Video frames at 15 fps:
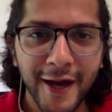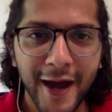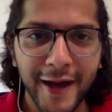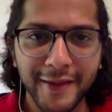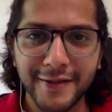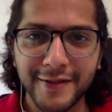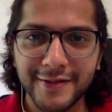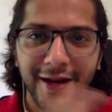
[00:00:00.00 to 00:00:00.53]

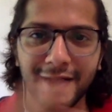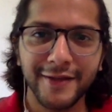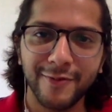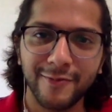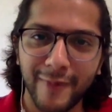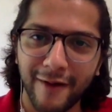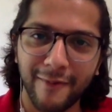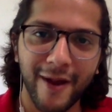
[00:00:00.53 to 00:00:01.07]
And then there's another,
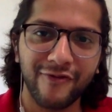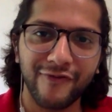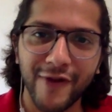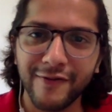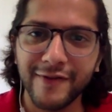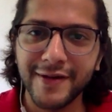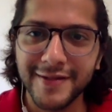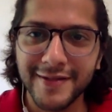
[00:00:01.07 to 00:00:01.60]
my
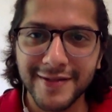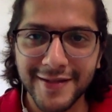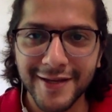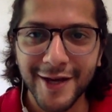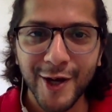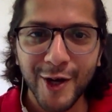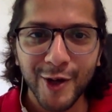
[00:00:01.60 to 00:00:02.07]
favorite is